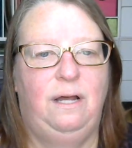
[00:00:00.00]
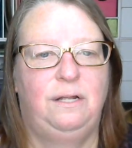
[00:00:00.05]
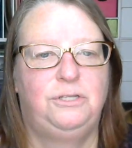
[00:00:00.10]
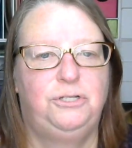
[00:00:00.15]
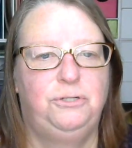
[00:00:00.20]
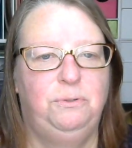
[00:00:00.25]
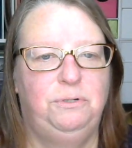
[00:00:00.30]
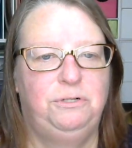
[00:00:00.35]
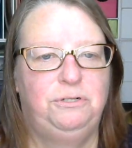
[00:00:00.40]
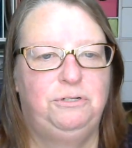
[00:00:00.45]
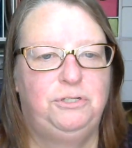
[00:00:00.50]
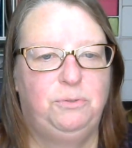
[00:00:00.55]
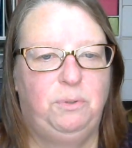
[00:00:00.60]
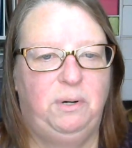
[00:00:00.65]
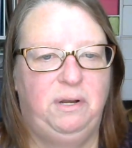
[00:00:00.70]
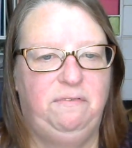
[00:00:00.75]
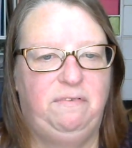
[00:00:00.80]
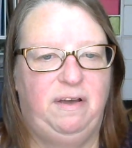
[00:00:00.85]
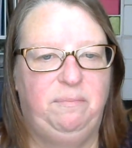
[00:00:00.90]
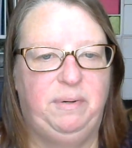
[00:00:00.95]

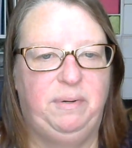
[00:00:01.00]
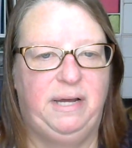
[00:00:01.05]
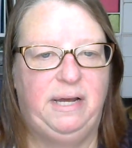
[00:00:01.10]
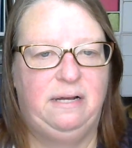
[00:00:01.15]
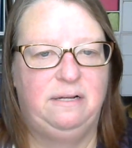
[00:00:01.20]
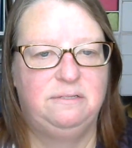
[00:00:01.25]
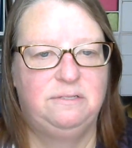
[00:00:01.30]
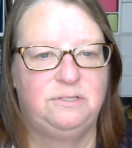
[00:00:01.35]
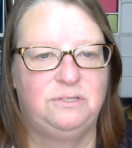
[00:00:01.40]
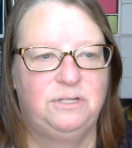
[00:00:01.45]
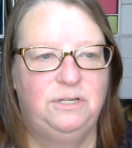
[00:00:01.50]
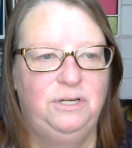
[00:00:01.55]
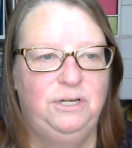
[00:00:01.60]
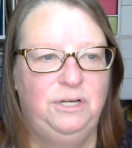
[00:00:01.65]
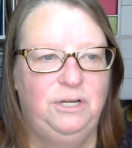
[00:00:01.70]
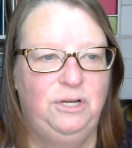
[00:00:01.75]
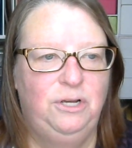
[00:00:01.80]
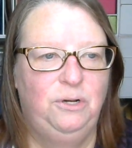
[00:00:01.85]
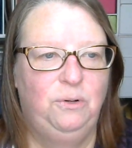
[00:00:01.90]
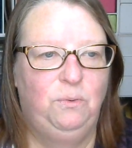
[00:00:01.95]
225 pounds,
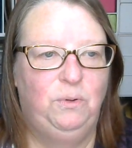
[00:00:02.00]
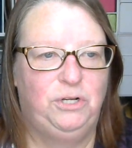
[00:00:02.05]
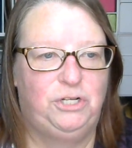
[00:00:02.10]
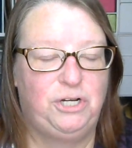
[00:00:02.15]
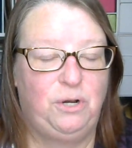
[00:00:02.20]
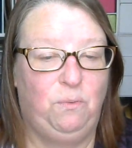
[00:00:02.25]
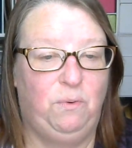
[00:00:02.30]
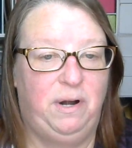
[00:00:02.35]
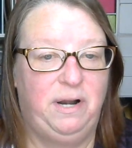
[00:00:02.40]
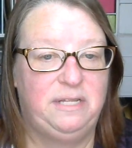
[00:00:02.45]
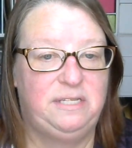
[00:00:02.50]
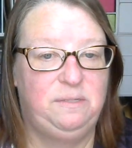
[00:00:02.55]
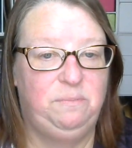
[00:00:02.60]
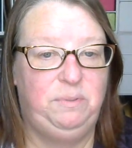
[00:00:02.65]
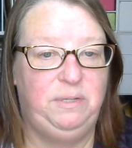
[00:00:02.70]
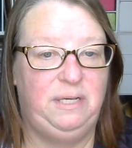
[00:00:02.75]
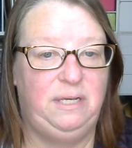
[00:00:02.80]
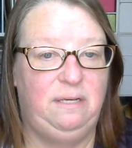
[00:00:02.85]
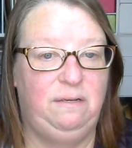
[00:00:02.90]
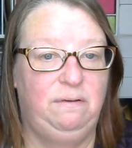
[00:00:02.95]
which I wanted to
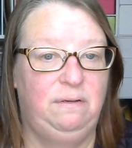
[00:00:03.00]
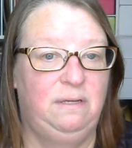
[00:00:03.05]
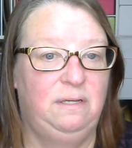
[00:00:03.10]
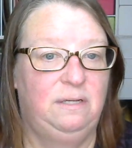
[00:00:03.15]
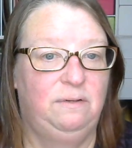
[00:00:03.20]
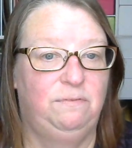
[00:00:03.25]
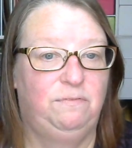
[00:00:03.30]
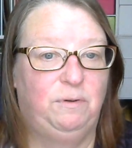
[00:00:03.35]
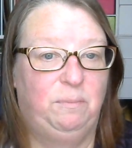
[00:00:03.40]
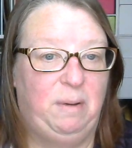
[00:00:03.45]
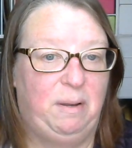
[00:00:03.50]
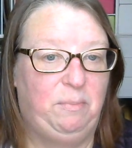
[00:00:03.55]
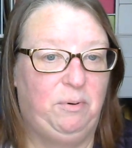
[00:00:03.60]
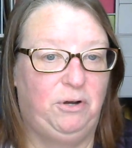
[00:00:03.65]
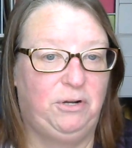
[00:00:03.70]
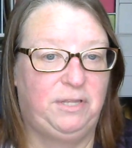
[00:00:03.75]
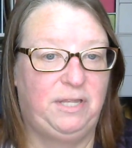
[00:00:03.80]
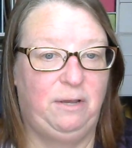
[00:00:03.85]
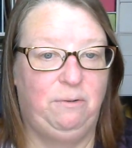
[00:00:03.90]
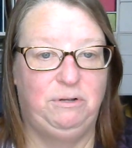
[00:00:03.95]
be for my
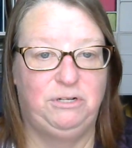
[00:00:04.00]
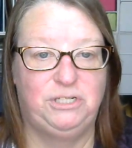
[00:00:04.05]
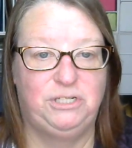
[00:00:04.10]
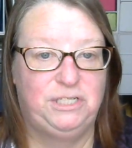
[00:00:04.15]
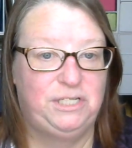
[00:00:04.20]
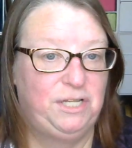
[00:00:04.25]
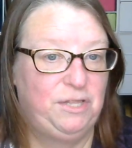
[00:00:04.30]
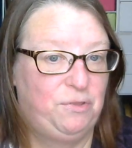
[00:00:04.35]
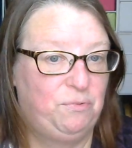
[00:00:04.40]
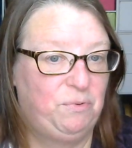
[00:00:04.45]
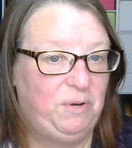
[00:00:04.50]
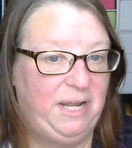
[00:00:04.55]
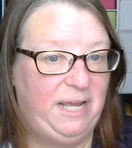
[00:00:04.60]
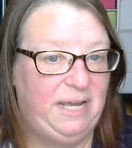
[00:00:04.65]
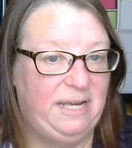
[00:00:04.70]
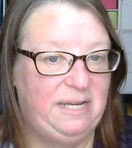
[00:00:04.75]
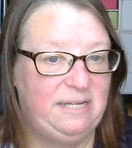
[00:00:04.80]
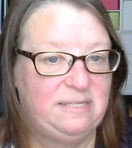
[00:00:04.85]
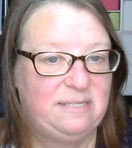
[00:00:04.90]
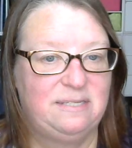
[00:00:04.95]
birthday, which is in 3
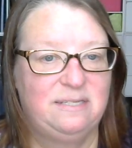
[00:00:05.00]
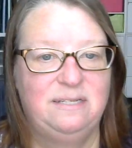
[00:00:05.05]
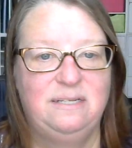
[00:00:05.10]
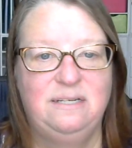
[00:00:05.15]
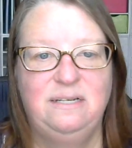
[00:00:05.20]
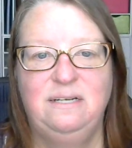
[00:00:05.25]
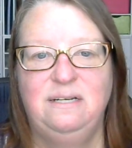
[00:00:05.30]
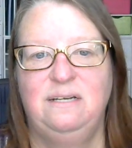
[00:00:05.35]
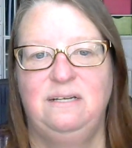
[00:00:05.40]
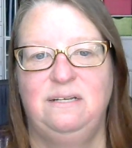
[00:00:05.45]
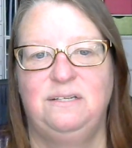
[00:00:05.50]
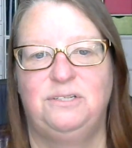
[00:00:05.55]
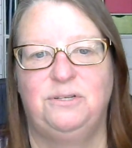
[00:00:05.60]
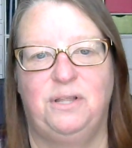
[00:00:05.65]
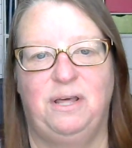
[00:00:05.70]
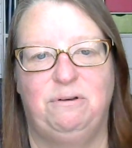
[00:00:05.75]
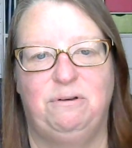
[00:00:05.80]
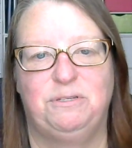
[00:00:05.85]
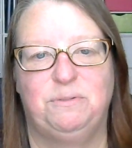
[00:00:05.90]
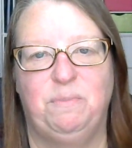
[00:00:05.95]
days. So
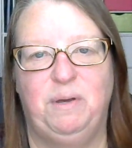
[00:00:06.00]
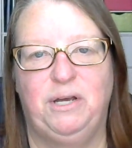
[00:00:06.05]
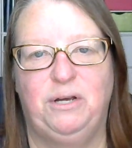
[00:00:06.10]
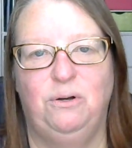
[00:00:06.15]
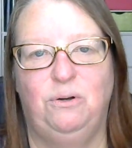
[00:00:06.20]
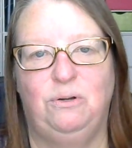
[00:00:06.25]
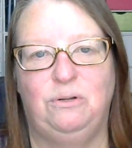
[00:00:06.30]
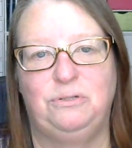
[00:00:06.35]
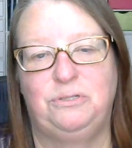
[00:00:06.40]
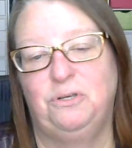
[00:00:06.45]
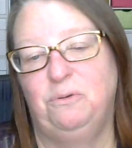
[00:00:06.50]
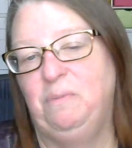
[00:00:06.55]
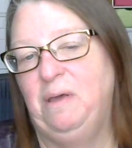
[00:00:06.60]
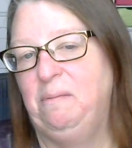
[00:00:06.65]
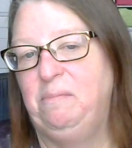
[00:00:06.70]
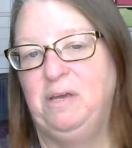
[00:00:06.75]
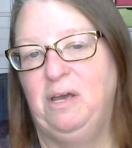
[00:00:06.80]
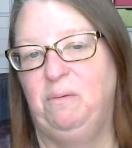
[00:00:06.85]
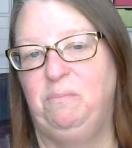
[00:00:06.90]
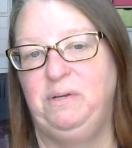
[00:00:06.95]
that was my goal. So
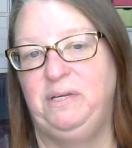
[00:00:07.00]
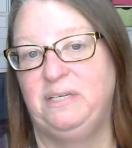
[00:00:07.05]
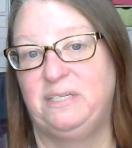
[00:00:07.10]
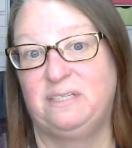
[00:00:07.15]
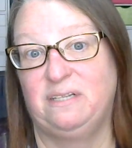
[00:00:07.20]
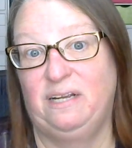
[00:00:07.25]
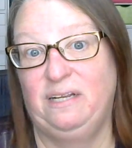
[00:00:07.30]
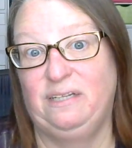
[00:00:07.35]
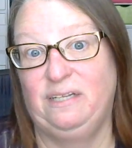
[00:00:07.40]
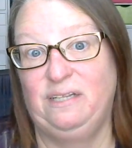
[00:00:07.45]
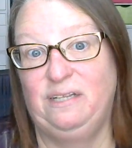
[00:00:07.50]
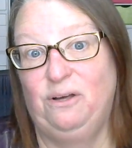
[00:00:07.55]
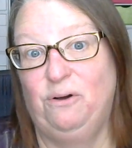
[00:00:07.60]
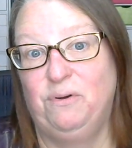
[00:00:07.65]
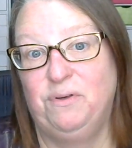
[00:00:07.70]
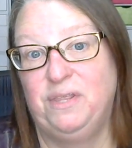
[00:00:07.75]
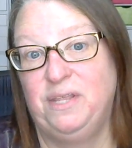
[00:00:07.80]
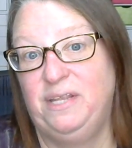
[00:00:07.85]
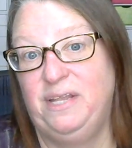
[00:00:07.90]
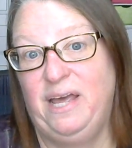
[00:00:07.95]
maybe I'll be slightly
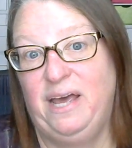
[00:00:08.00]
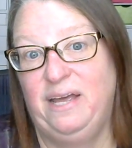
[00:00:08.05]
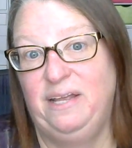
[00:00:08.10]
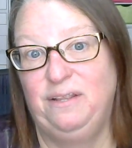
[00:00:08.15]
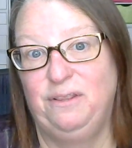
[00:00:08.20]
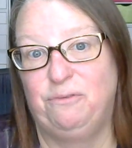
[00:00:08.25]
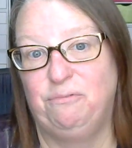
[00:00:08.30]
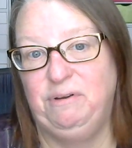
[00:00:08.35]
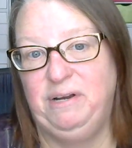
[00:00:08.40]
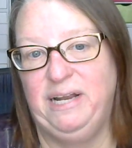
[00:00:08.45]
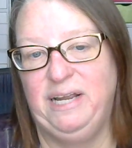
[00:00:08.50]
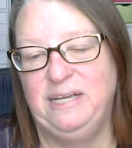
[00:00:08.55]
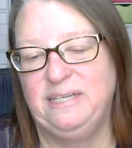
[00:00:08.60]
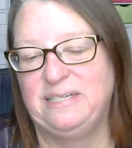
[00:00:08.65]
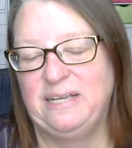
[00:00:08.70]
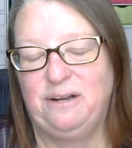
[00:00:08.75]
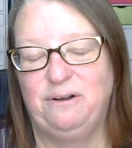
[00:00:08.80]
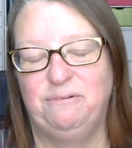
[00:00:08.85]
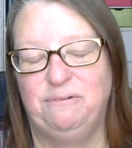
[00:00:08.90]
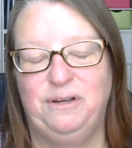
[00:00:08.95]
lower than that in 3 days.
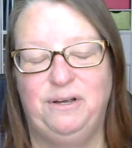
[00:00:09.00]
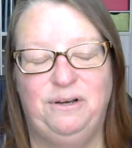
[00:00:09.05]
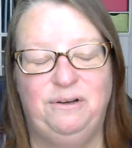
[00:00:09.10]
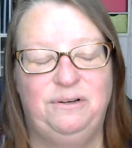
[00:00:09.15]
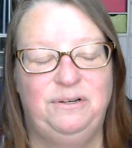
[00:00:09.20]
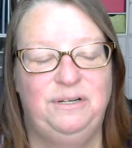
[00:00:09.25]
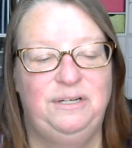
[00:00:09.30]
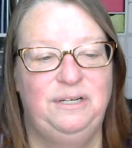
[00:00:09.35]
I don't know.